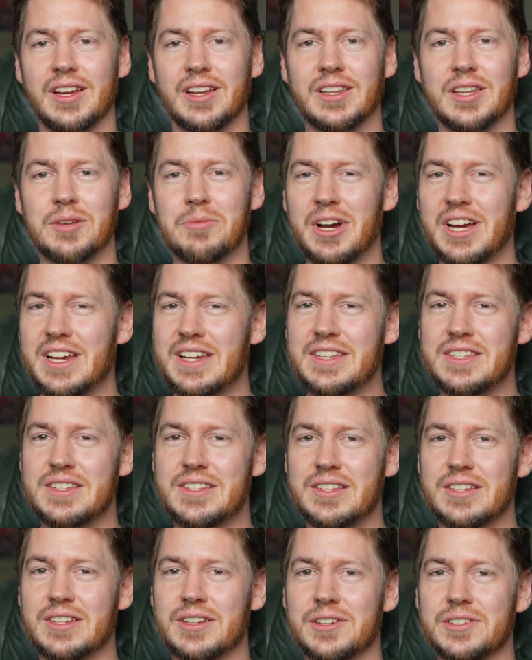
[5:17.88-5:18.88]
the
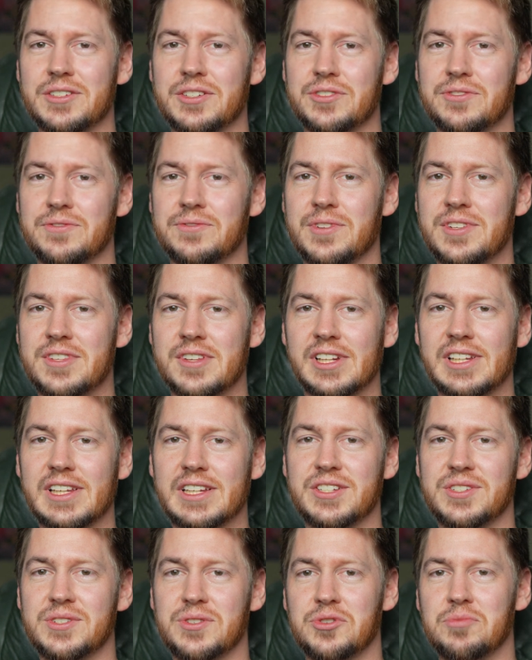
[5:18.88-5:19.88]
mics are just physically
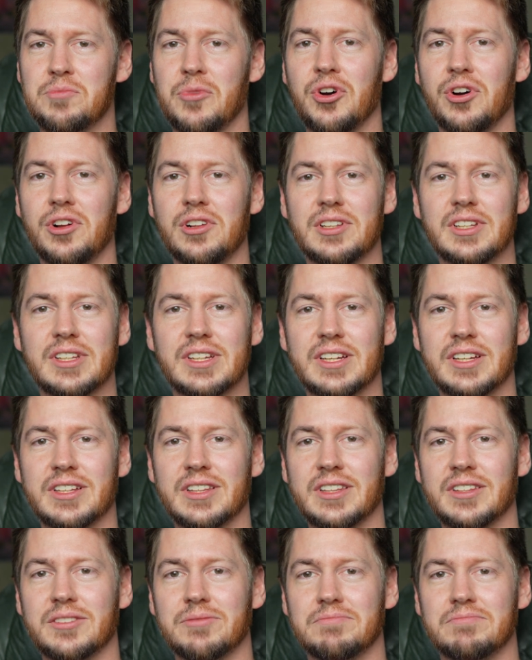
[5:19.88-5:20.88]
too small
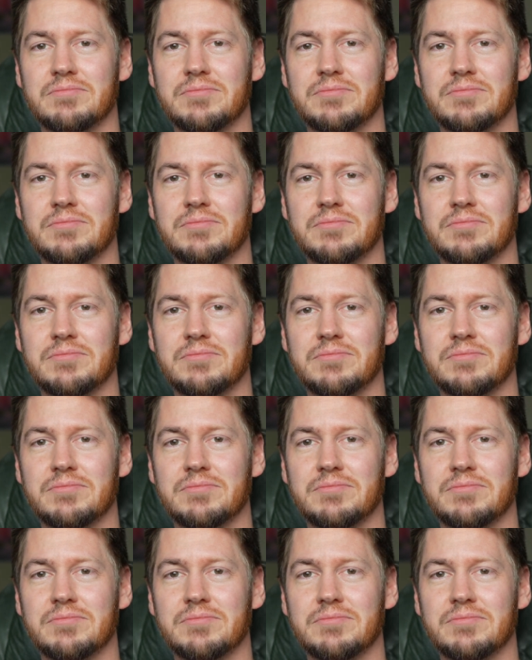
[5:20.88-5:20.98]
and